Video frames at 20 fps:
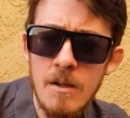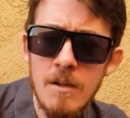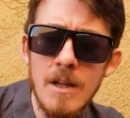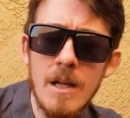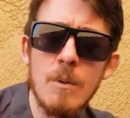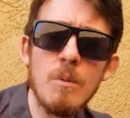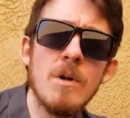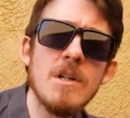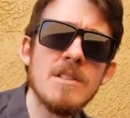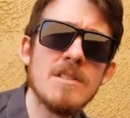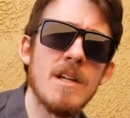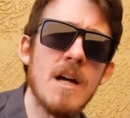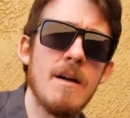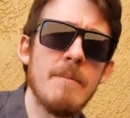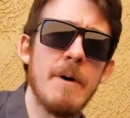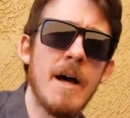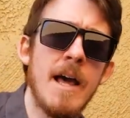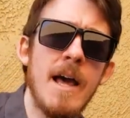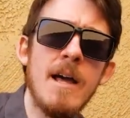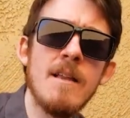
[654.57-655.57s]
Like, one
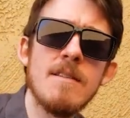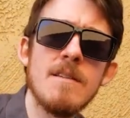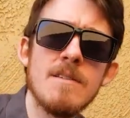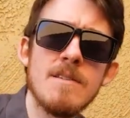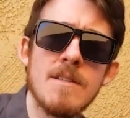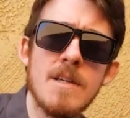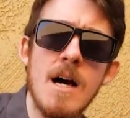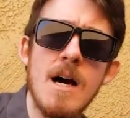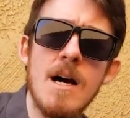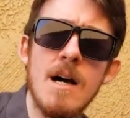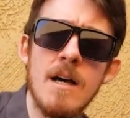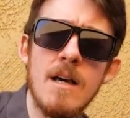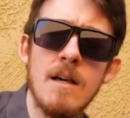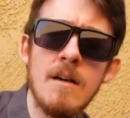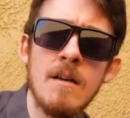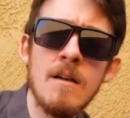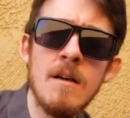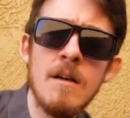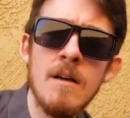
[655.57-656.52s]
time I had this guy